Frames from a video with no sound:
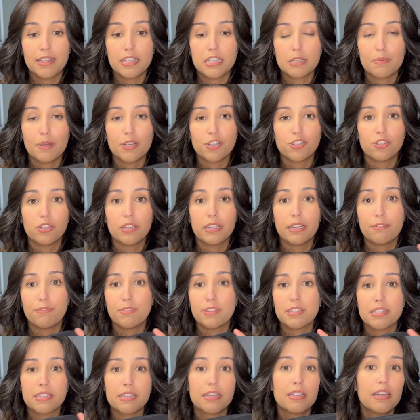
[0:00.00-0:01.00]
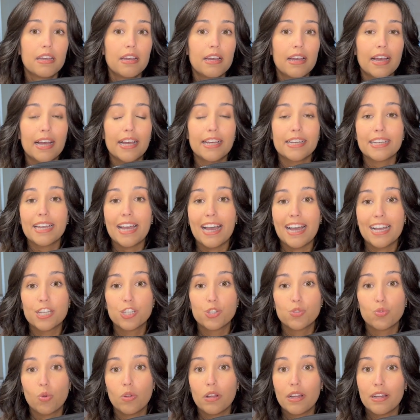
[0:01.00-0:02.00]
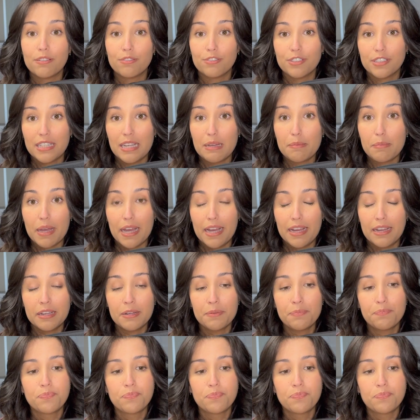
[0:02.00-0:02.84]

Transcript: especially if it's a casual everyday bag.